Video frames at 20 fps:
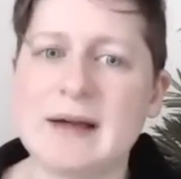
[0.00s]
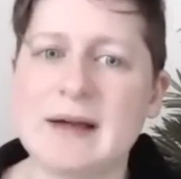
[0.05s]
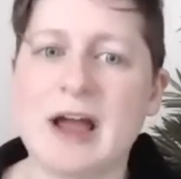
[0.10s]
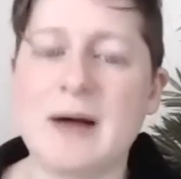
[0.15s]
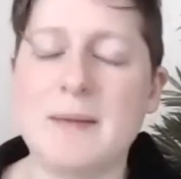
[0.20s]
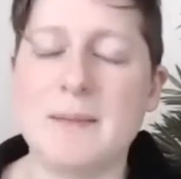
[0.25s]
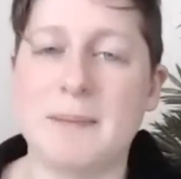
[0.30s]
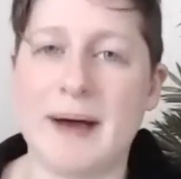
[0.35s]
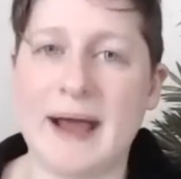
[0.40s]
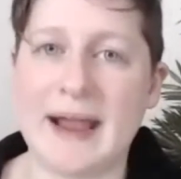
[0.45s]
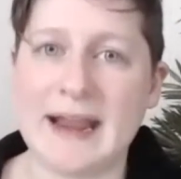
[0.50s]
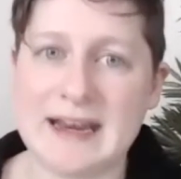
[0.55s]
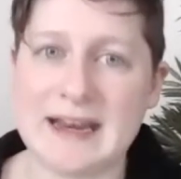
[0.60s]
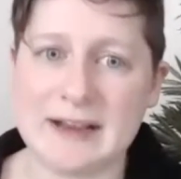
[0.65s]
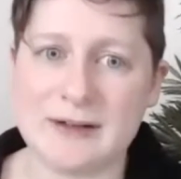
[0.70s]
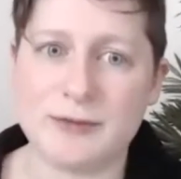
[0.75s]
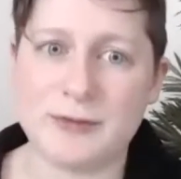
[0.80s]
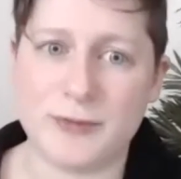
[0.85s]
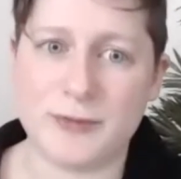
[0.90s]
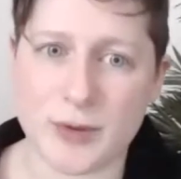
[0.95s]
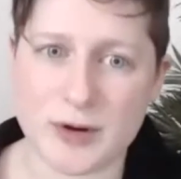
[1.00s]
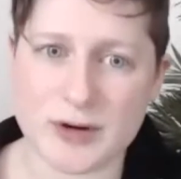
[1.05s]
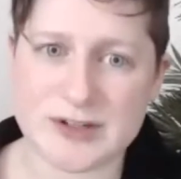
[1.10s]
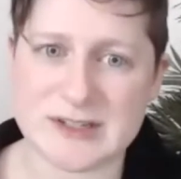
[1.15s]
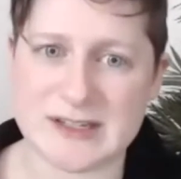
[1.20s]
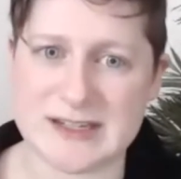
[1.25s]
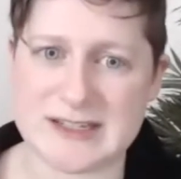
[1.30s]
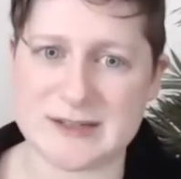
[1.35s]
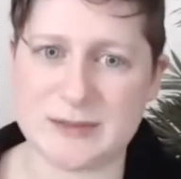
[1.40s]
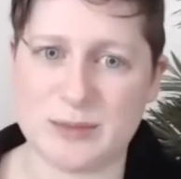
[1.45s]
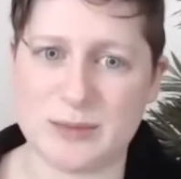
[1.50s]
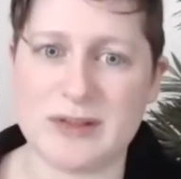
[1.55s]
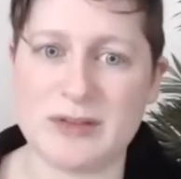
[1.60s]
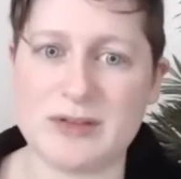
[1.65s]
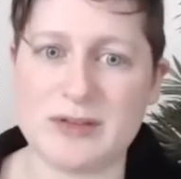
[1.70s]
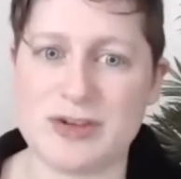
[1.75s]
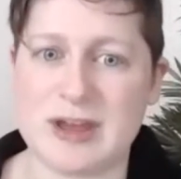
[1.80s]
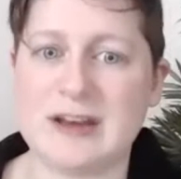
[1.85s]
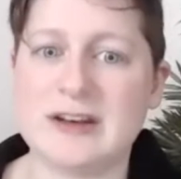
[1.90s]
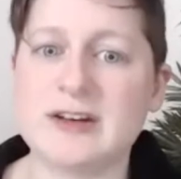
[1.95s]
and combining forces
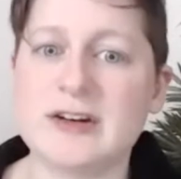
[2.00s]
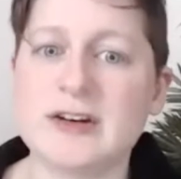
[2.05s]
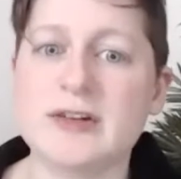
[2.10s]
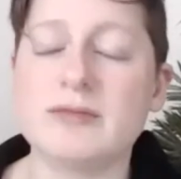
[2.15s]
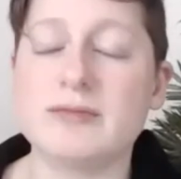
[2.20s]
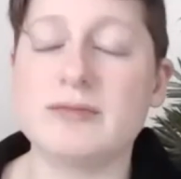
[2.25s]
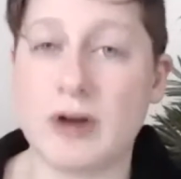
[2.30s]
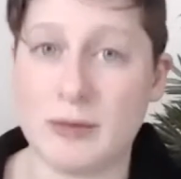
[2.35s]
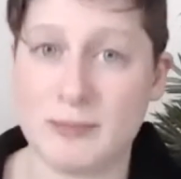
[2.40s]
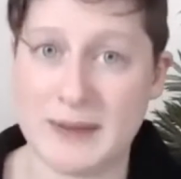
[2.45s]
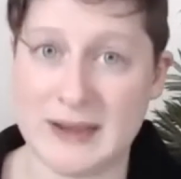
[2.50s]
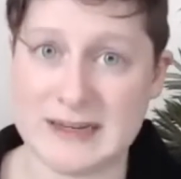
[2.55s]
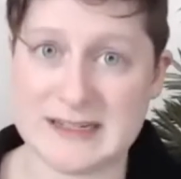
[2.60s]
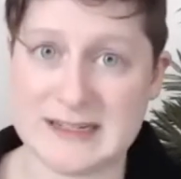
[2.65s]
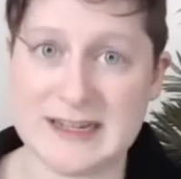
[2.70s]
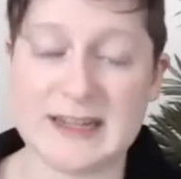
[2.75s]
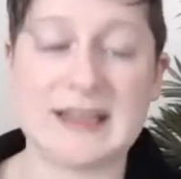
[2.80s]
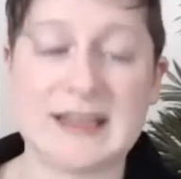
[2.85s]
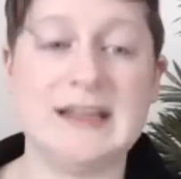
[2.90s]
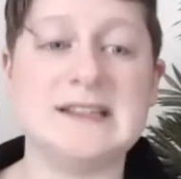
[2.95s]
with gender, romantic,